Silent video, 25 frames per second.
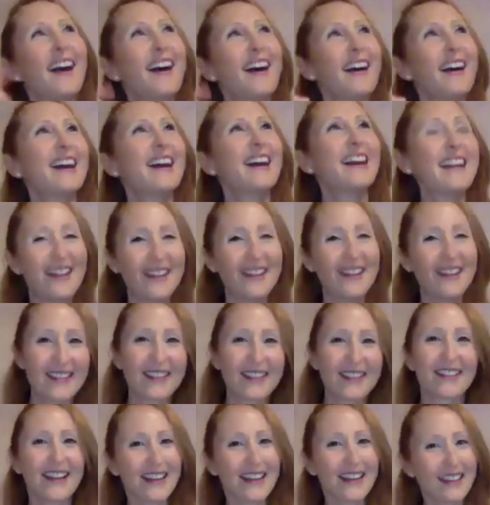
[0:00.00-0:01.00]
you know, and
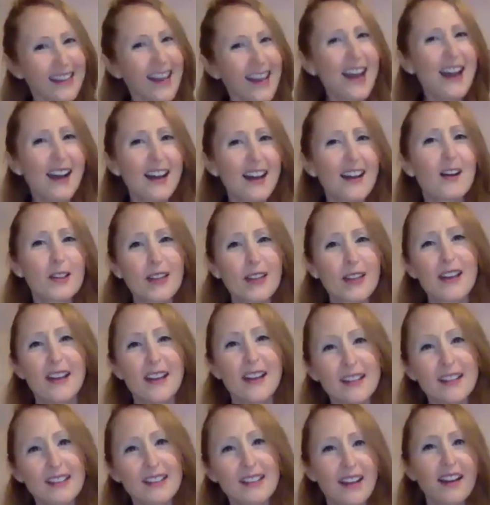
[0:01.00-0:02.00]
they're like, yeah,
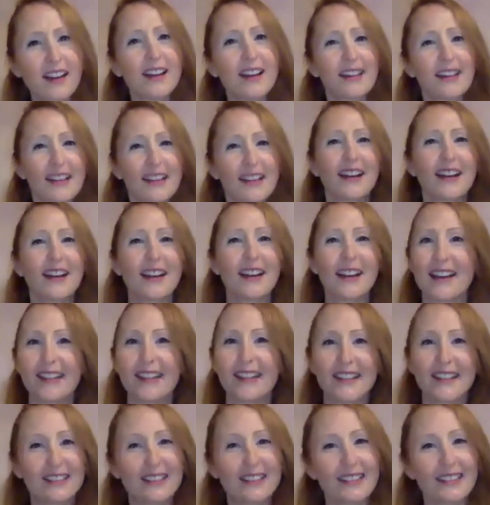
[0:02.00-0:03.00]
okay, yeah. And
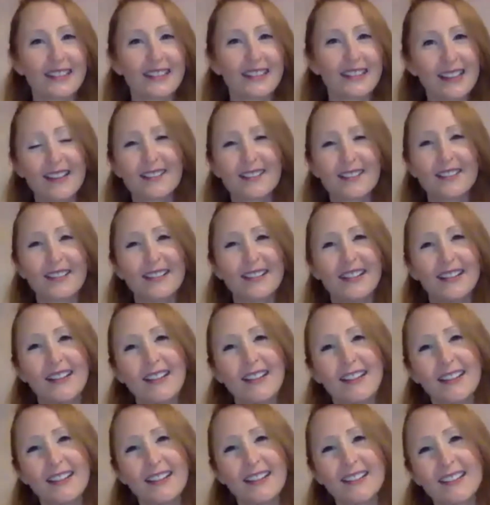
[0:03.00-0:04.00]
then, you know,
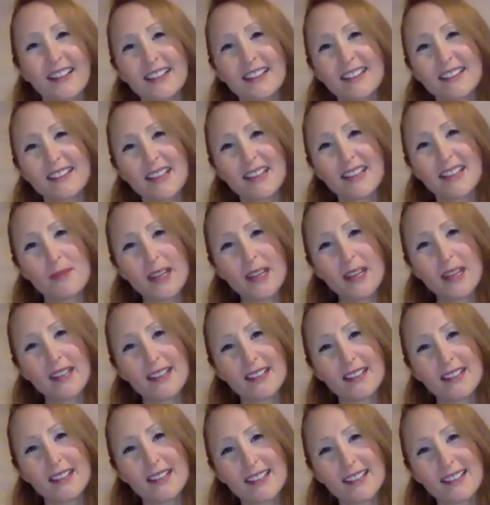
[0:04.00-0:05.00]
they made
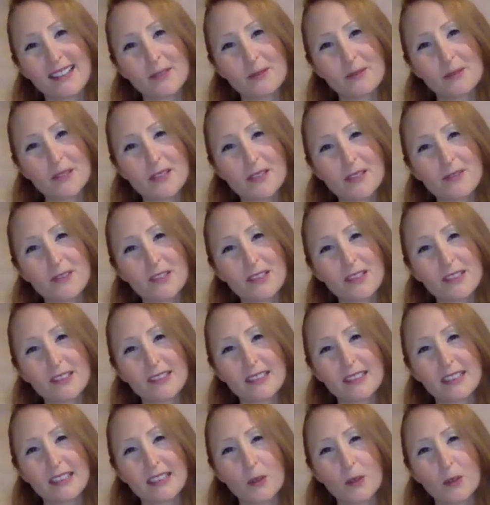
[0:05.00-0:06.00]
it, and it was
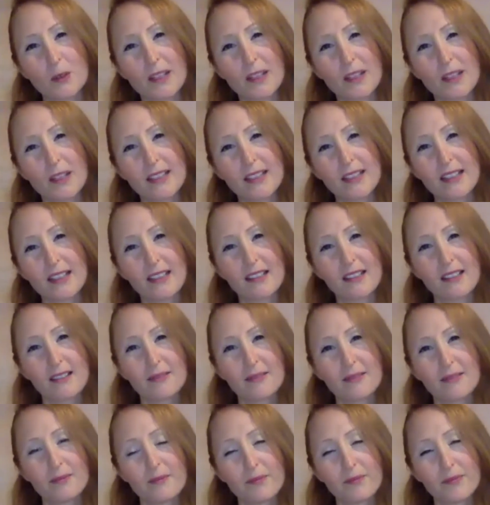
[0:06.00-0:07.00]
really quite
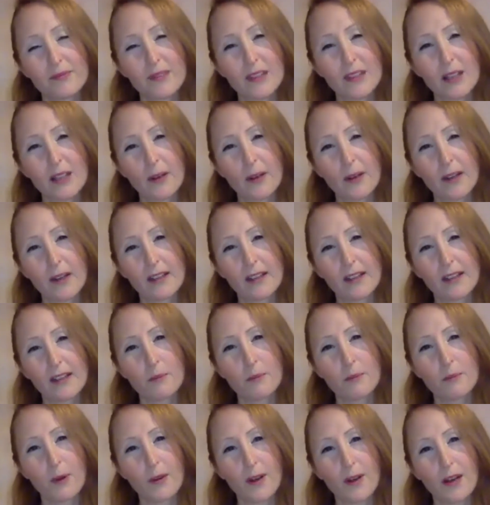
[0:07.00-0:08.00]
on
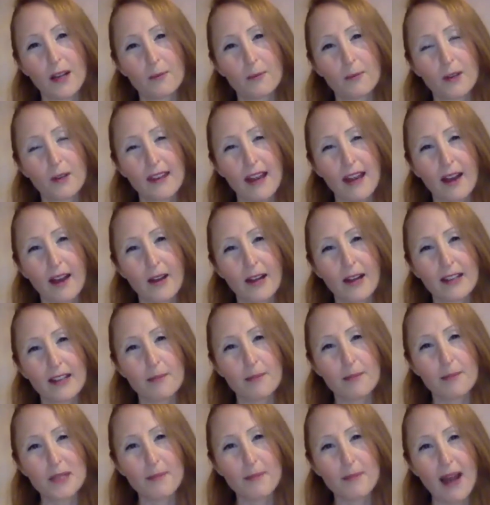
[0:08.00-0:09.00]
point with how I
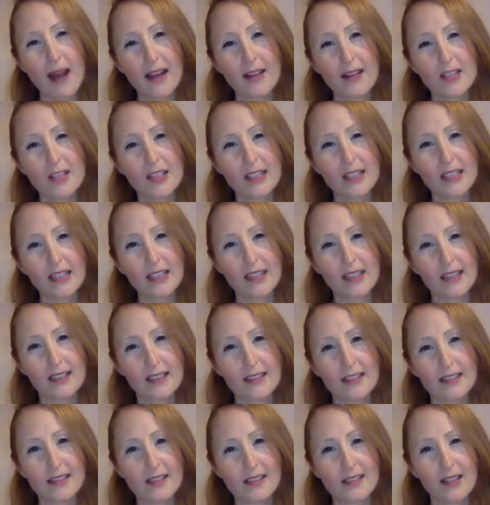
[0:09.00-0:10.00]
kept imagining
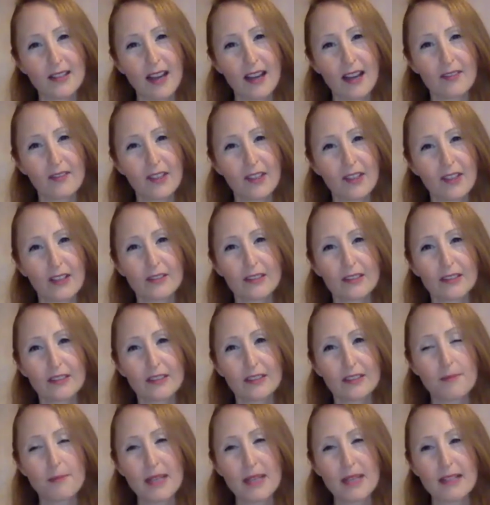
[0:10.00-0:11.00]
it. So that felt
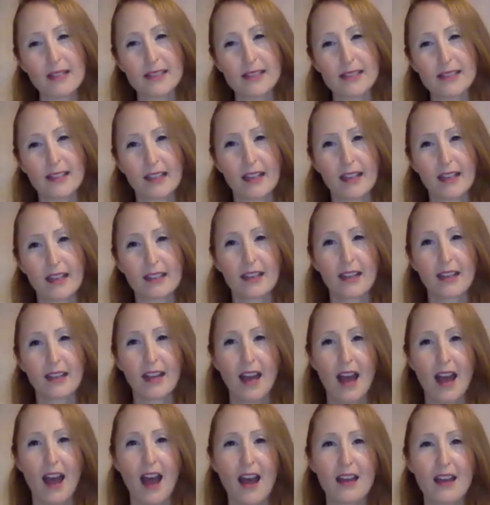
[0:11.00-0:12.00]
really amazing. And
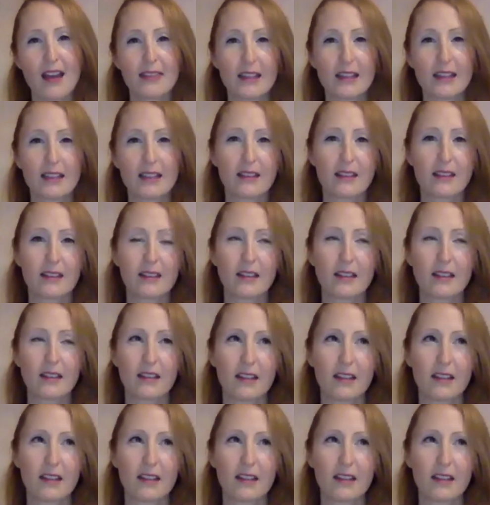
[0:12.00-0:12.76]
I think the